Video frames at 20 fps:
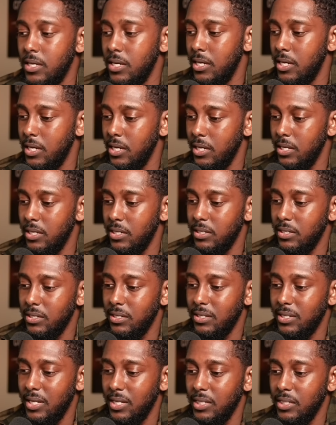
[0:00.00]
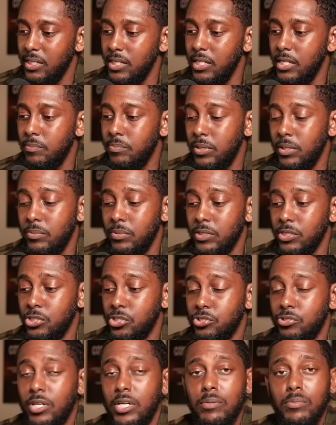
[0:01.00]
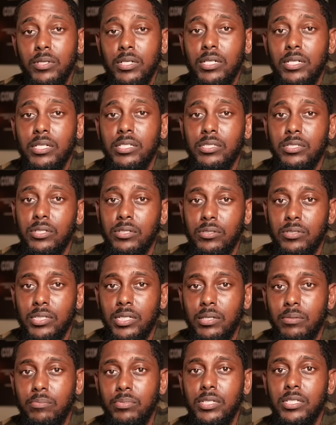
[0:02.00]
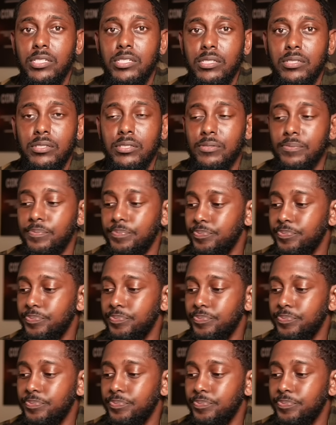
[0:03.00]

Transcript: And they lead people astray because of those ambitions.